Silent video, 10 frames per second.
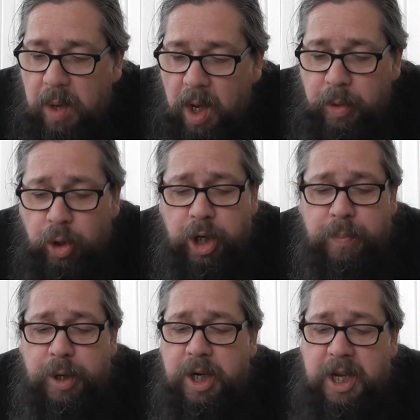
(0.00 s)
I'm not going
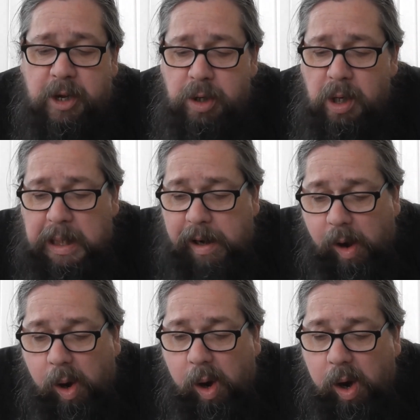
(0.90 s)
to put it down.
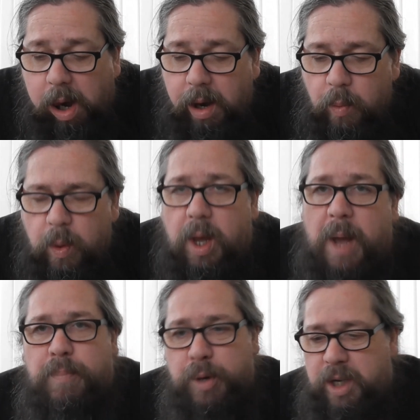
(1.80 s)
Well,
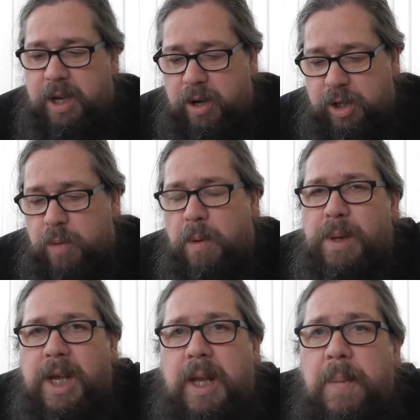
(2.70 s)
I'm putting it down, it's on my
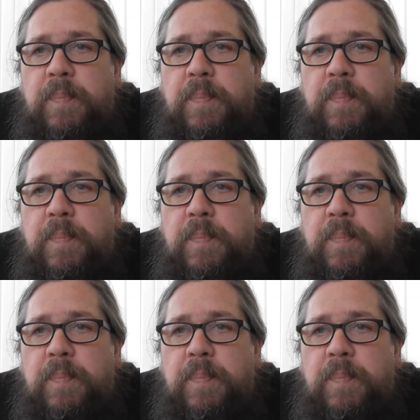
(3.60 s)
plate.